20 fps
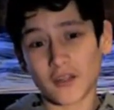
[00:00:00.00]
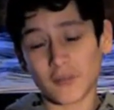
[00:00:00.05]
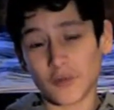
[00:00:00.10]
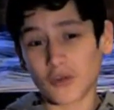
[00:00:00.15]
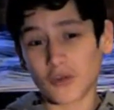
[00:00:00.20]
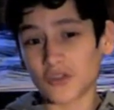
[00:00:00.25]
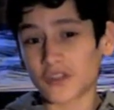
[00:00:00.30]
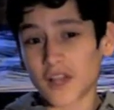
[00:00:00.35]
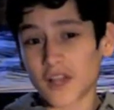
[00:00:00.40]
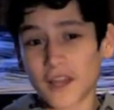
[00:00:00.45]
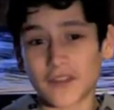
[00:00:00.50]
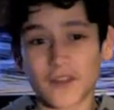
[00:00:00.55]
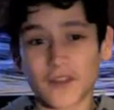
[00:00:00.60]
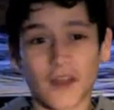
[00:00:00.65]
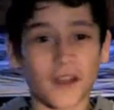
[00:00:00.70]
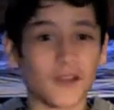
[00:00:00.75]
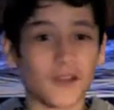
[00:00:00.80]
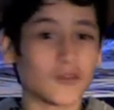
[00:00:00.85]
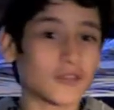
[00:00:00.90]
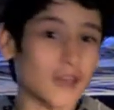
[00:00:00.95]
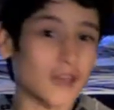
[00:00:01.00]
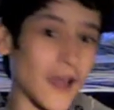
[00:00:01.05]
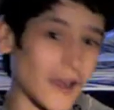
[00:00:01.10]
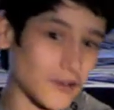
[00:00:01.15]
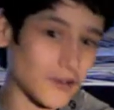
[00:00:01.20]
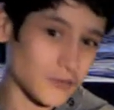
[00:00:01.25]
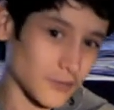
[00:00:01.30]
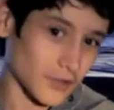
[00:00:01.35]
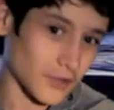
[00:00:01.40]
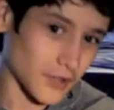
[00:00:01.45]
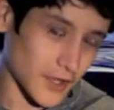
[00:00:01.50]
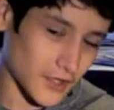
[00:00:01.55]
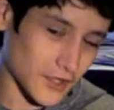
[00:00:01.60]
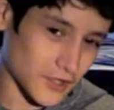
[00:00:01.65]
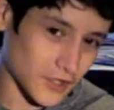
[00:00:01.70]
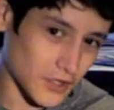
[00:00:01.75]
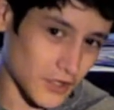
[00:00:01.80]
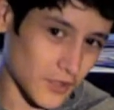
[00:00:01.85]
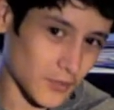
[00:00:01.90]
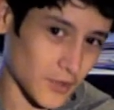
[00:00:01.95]
Bullseye thought it was the actual
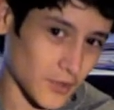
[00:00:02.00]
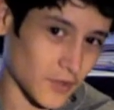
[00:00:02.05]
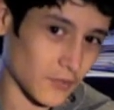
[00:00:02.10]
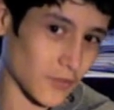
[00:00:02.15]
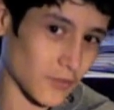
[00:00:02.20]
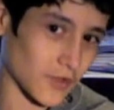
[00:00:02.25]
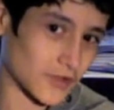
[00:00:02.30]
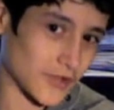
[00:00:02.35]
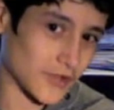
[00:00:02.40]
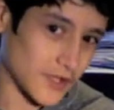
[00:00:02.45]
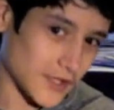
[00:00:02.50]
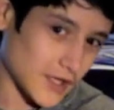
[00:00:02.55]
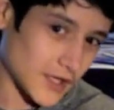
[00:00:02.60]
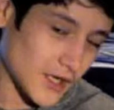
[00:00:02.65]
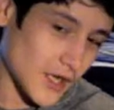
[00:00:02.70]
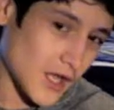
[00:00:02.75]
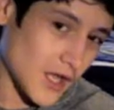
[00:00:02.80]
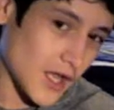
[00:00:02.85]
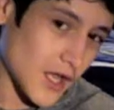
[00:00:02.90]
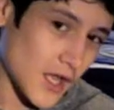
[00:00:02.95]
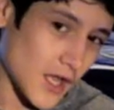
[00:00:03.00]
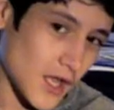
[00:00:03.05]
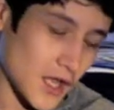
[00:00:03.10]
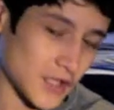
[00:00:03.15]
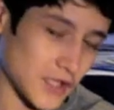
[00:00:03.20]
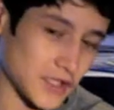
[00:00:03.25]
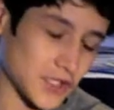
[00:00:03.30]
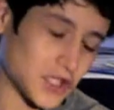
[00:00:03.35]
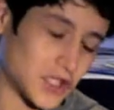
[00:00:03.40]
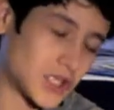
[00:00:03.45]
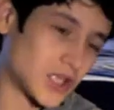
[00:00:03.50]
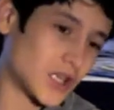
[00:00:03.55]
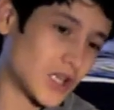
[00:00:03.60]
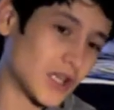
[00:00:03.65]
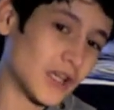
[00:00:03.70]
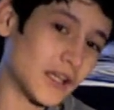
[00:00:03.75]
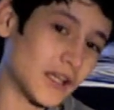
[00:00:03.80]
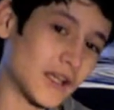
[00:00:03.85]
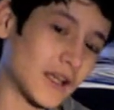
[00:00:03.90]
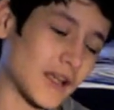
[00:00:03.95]
Elektra, but it wasn't. And
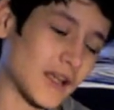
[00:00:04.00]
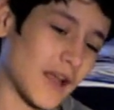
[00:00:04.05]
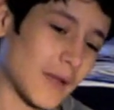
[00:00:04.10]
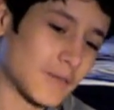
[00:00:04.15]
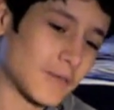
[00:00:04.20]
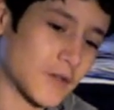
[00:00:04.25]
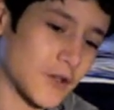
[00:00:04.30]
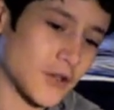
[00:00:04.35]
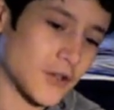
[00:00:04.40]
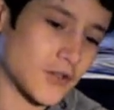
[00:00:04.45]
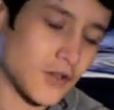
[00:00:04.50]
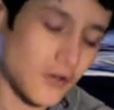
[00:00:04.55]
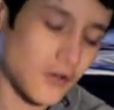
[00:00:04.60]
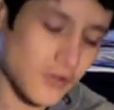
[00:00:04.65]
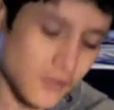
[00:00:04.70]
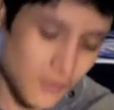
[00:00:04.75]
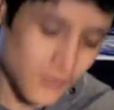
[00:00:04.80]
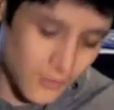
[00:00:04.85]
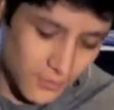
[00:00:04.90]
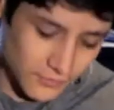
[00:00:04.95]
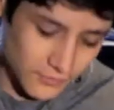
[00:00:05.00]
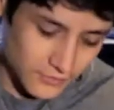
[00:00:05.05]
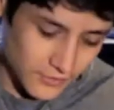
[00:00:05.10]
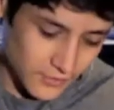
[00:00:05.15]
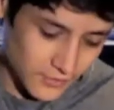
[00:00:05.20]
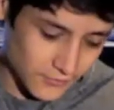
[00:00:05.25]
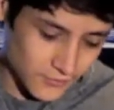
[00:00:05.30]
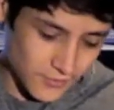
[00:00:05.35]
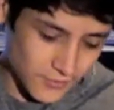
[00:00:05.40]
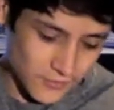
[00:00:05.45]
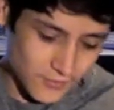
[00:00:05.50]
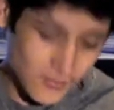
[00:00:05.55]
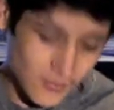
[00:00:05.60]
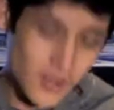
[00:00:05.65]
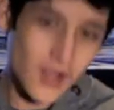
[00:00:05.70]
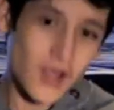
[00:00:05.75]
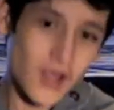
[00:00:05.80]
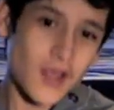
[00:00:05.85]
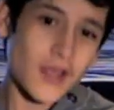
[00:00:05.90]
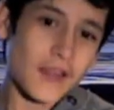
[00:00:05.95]
he kidnapped her, took her to the hotel room,
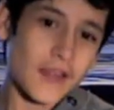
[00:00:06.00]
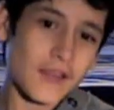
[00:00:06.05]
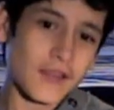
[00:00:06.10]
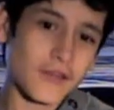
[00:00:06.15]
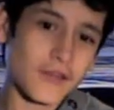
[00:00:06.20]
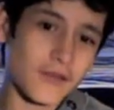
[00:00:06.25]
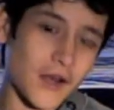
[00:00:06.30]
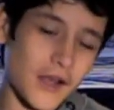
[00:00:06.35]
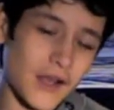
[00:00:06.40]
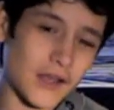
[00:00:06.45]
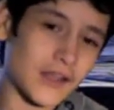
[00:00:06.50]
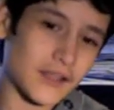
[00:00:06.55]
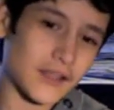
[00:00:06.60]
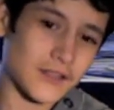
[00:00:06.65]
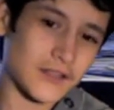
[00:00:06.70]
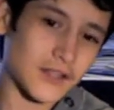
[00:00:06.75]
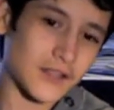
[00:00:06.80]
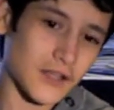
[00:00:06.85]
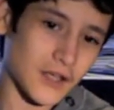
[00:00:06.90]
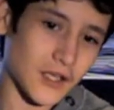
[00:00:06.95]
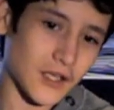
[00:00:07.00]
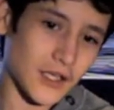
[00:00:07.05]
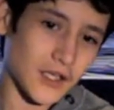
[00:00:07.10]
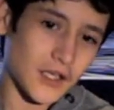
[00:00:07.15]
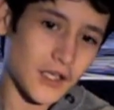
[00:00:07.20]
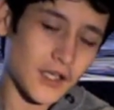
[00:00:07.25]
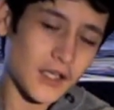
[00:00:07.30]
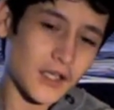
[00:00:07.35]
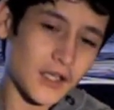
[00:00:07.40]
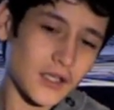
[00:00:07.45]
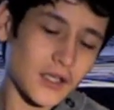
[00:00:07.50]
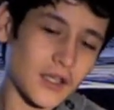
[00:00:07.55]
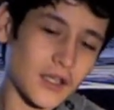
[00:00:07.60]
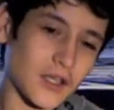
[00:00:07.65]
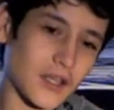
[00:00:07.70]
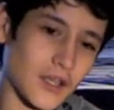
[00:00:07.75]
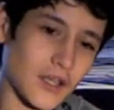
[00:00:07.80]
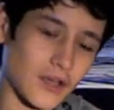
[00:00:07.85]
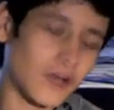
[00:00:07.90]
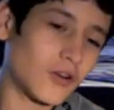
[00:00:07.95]
threatened to
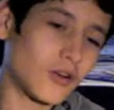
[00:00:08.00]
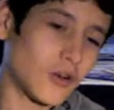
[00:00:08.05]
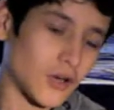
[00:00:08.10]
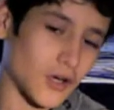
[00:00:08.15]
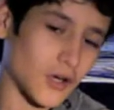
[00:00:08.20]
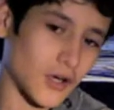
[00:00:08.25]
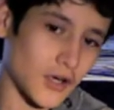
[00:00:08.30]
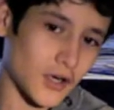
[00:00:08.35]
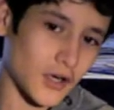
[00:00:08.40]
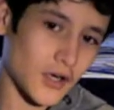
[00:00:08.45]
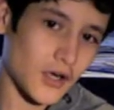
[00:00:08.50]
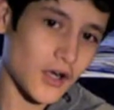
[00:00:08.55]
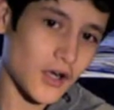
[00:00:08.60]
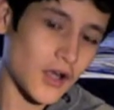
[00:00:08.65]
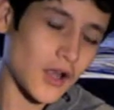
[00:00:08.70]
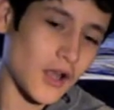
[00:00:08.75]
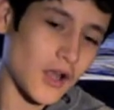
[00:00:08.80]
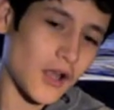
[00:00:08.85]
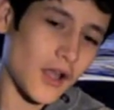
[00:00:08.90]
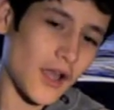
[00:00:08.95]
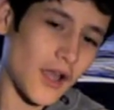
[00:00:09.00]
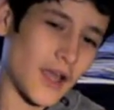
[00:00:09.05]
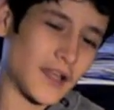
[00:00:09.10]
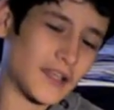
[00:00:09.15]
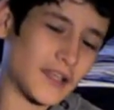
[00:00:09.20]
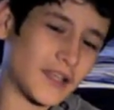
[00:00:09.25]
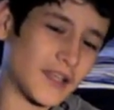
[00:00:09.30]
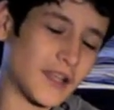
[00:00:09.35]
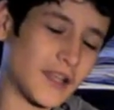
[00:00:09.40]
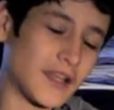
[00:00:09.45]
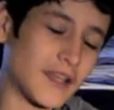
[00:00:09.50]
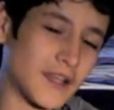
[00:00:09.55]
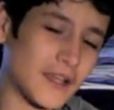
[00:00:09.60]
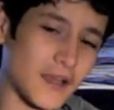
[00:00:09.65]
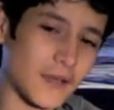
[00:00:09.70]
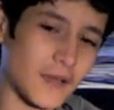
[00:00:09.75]
kill her, and she